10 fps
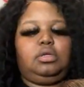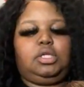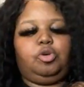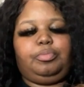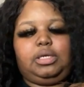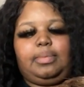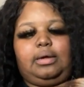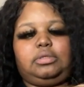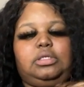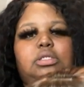human
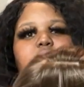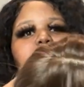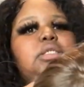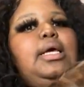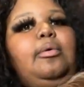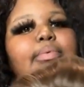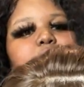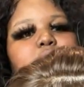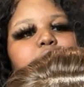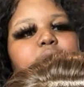about this. The scalp
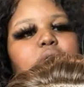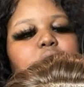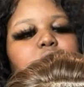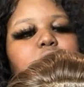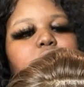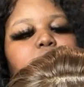doesn't even look